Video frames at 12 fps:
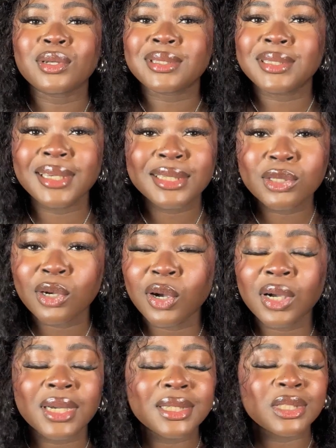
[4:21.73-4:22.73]

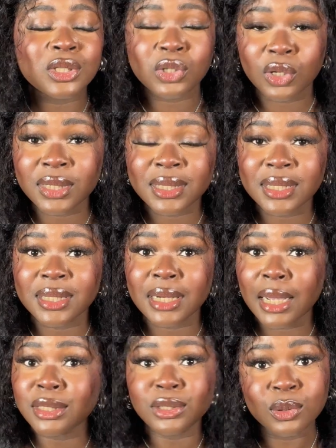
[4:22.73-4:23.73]
TikTok
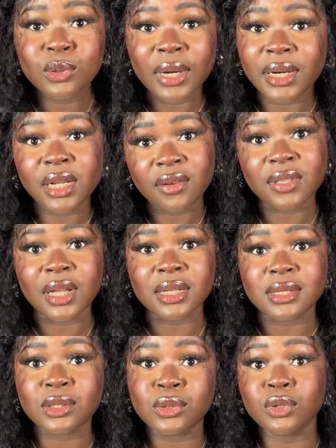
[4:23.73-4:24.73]
doesn't do any of
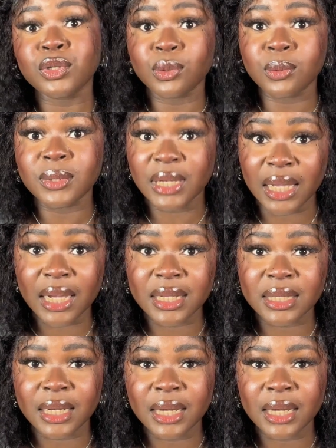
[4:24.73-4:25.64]
that. So you need